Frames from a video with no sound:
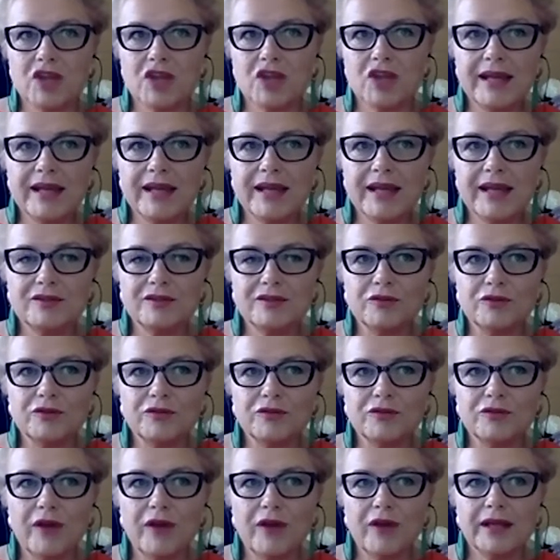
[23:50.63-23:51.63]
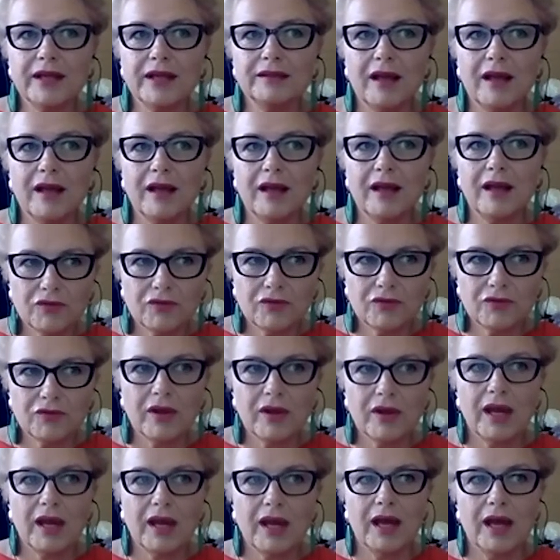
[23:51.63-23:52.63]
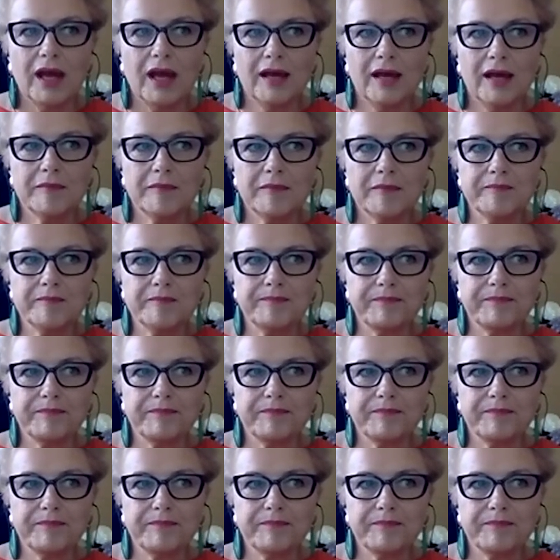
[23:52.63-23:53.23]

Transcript: Try to find out